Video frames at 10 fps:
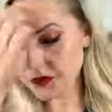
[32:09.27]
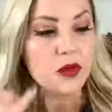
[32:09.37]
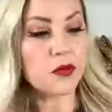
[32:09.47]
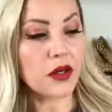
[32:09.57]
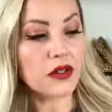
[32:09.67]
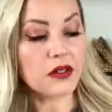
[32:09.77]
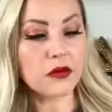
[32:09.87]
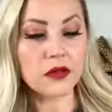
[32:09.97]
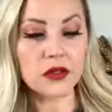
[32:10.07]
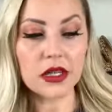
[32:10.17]
The bronzer
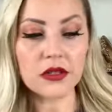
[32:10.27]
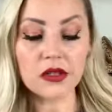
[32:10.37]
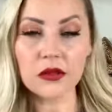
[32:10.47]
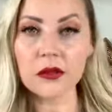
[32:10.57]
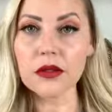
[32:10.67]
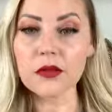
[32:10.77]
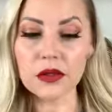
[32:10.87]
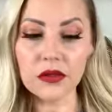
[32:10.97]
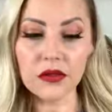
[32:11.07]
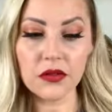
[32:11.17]
was actually really
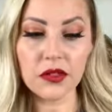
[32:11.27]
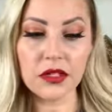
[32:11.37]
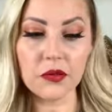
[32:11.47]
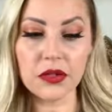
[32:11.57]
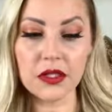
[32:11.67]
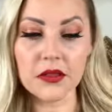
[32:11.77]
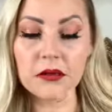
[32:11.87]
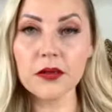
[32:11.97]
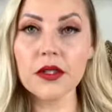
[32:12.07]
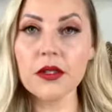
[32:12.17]
beautiful and it blended
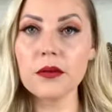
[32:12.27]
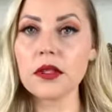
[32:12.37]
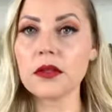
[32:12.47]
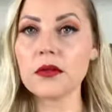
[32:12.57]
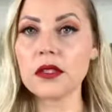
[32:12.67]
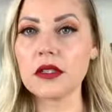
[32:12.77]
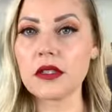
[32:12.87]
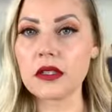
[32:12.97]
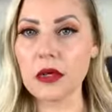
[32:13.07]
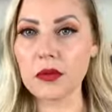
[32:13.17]
really well with this
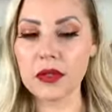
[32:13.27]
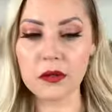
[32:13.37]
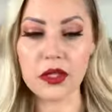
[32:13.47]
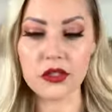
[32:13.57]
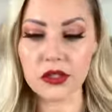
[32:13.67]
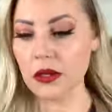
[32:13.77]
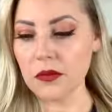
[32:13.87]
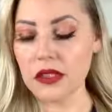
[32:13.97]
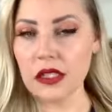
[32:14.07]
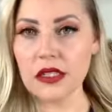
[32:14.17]
stippling brush. I'm
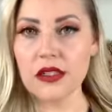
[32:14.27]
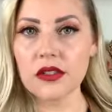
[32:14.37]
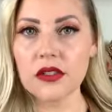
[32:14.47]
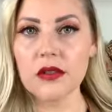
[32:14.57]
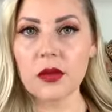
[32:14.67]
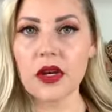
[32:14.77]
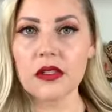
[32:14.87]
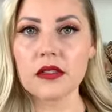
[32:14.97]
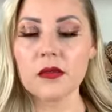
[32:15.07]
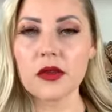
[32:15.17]
excited to use these
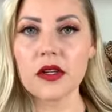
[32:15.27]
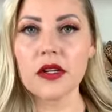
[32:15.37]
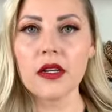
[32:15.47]
products more